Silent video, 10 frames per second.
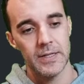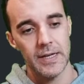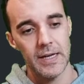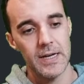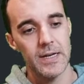
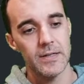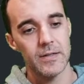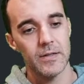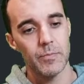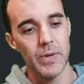And
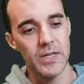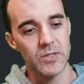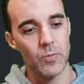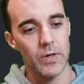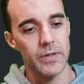the biggest
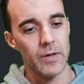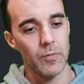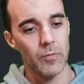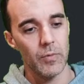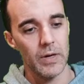one that
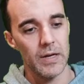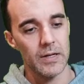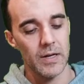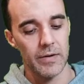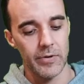we can
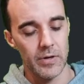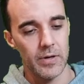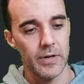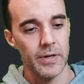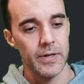cover
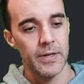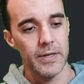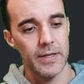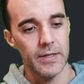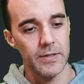
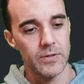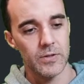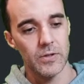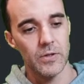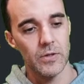is
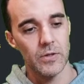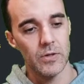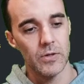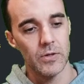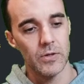the
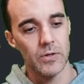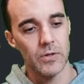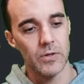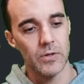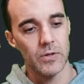
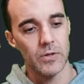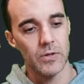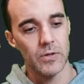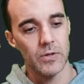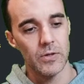write-ahead log.
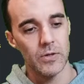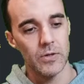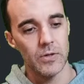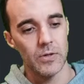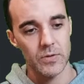
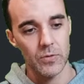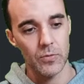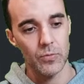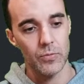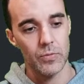So